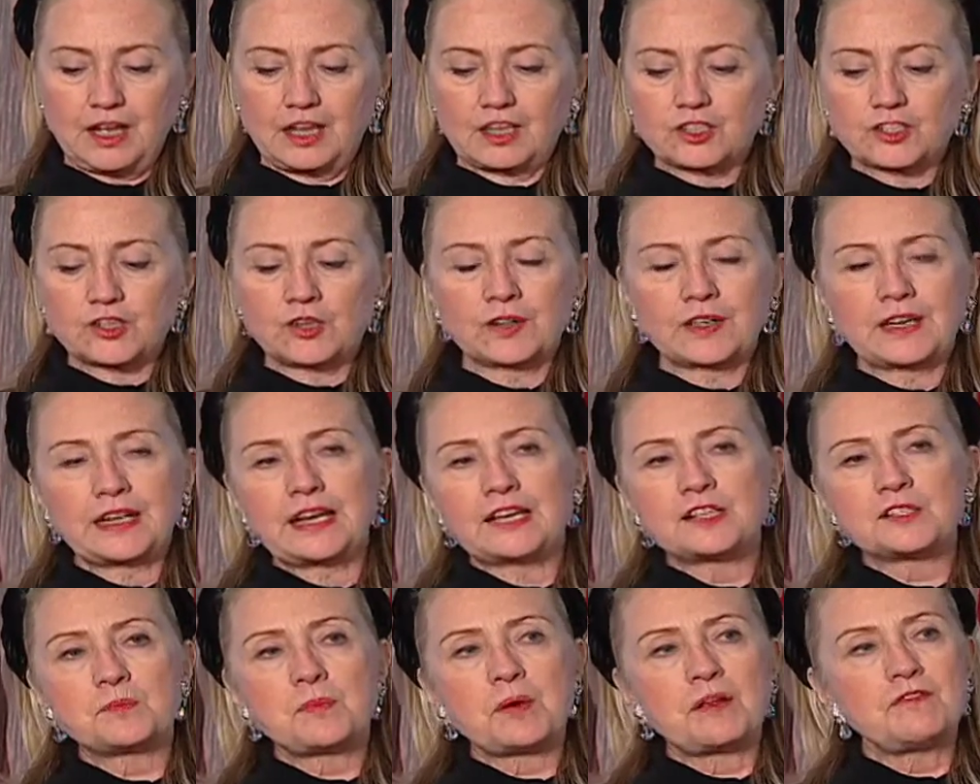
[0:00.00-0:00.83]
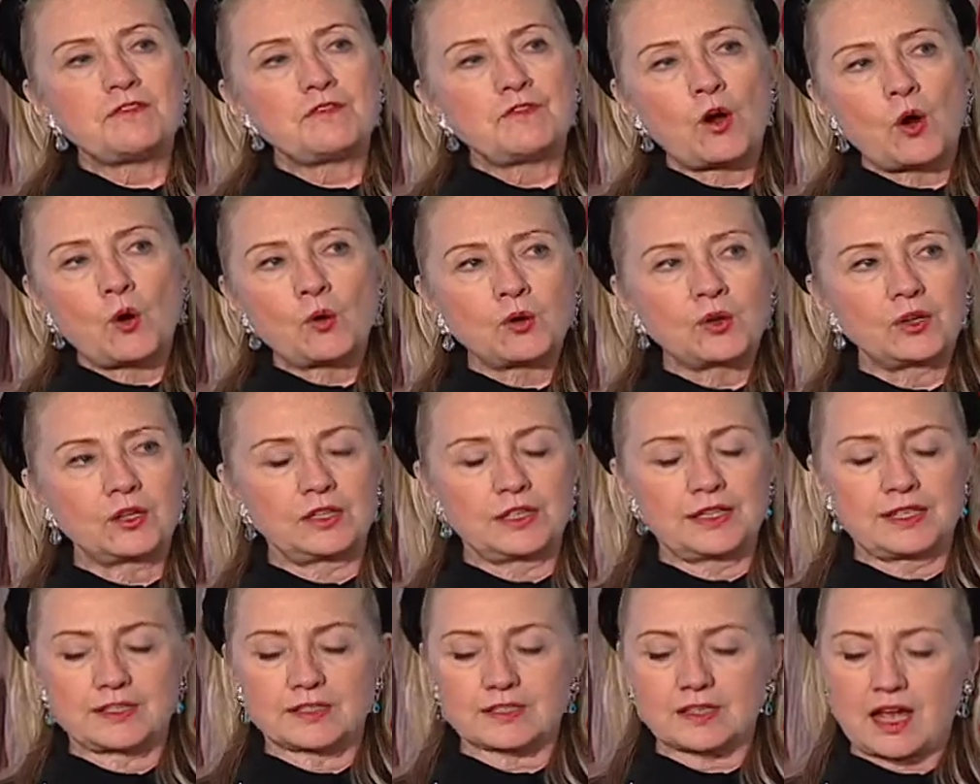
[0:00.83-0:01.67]
Turkey has been
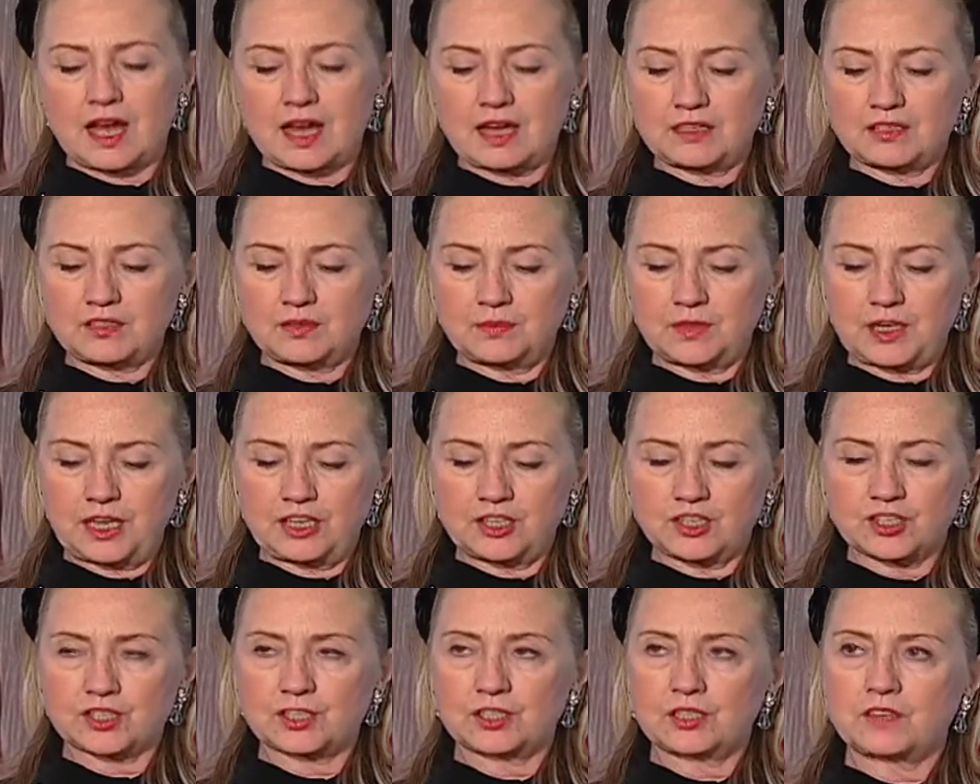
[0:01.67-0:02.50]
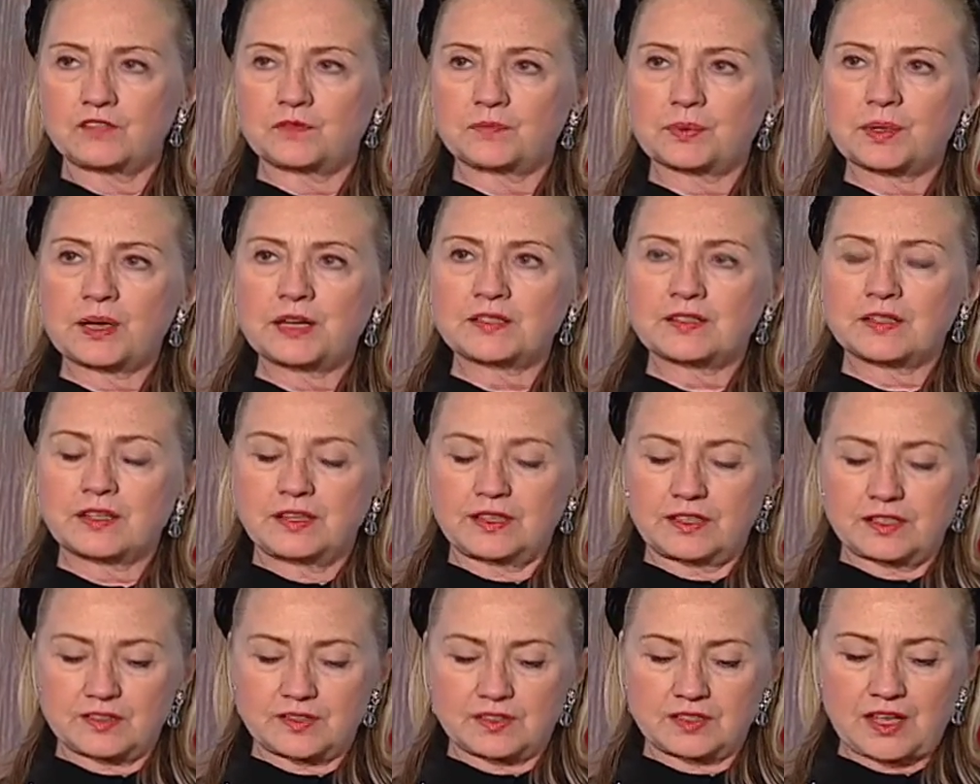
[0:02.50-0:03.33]
vocal in its condemnation of
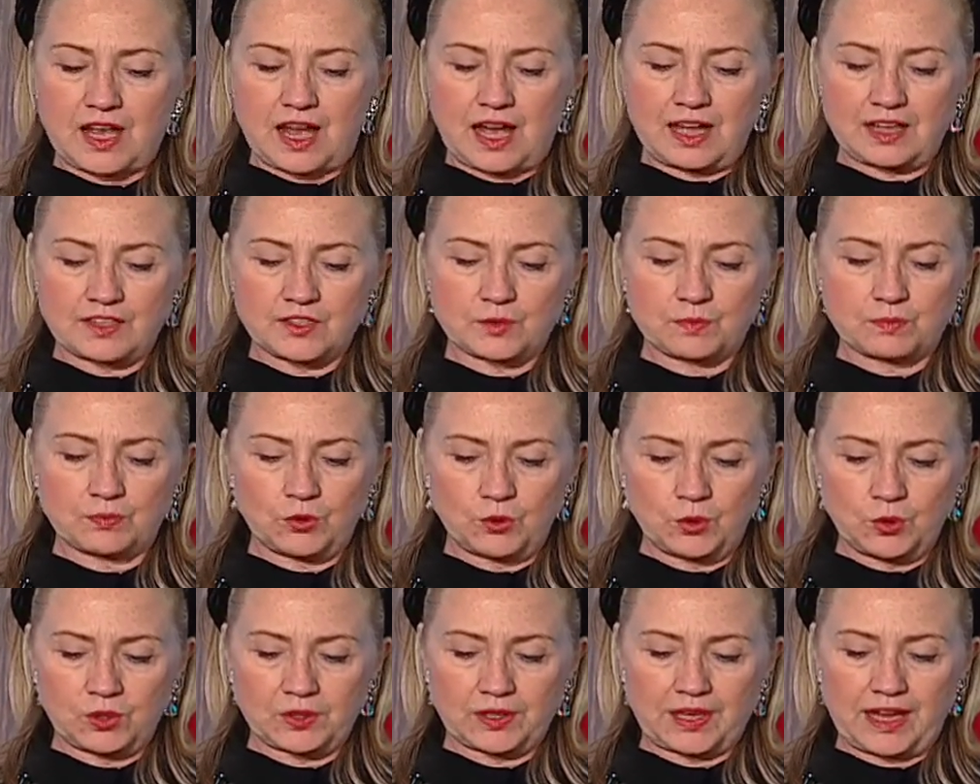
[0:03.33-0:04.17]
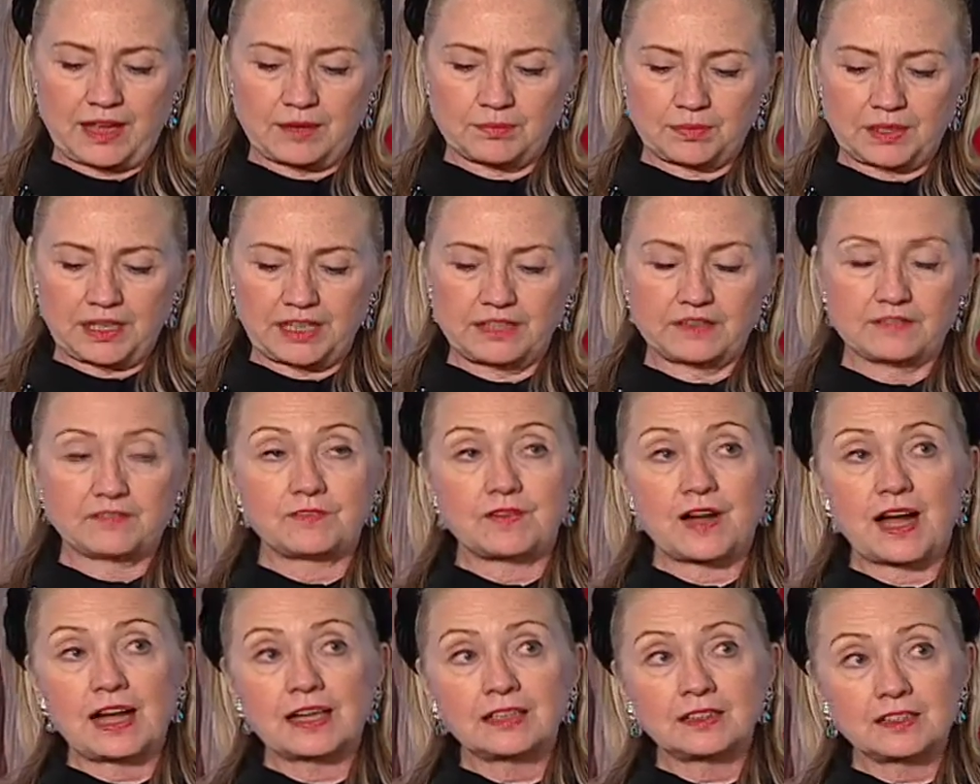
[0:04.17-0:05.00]
President Assad's brutal campaign of
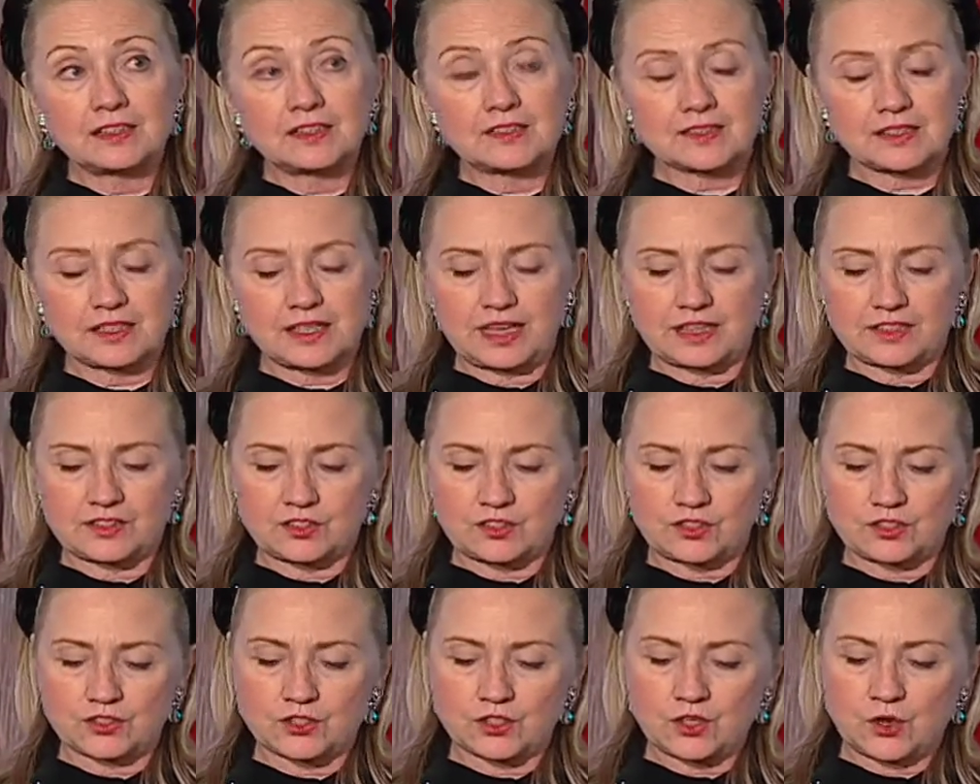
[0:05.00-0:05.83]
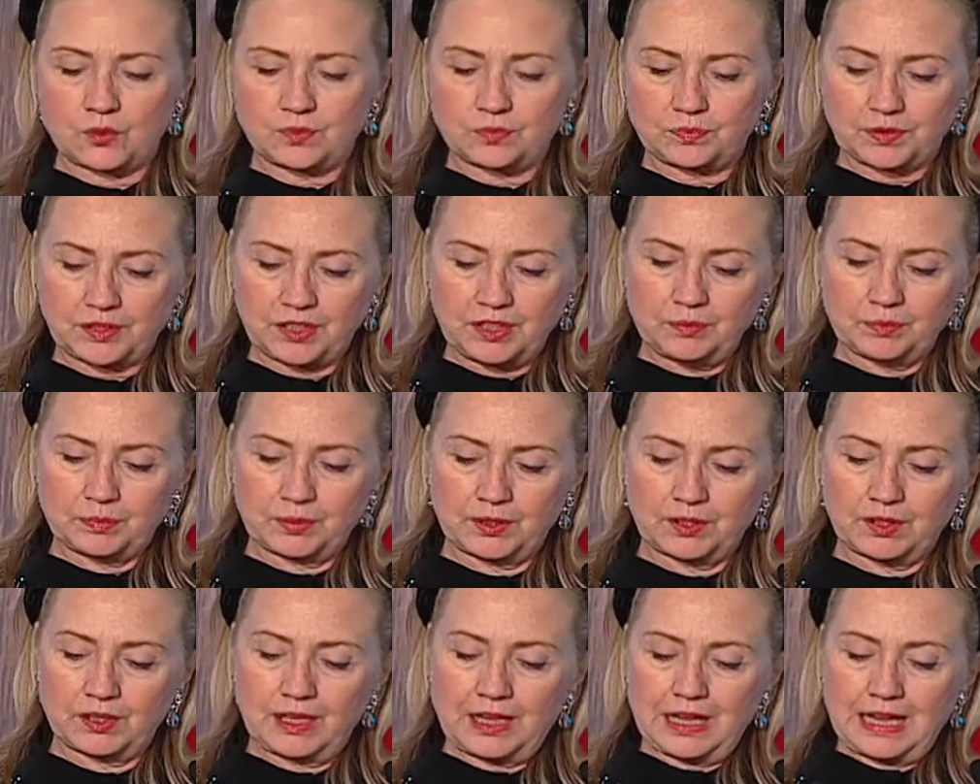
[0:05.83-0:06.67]
violence against its own
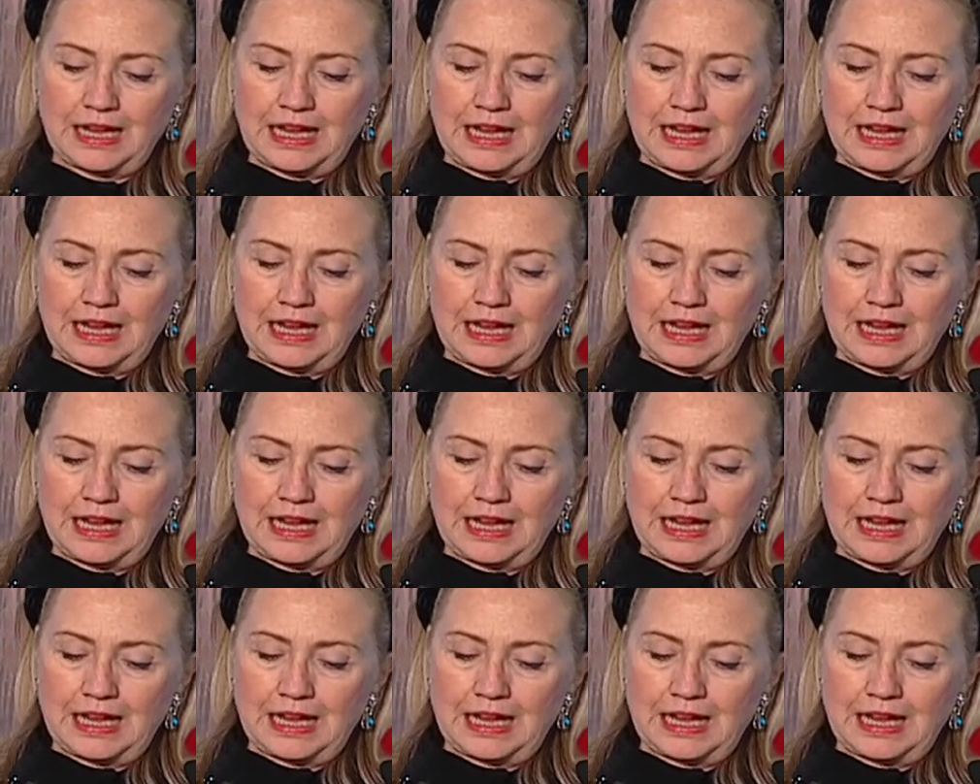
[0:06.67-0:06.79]
people,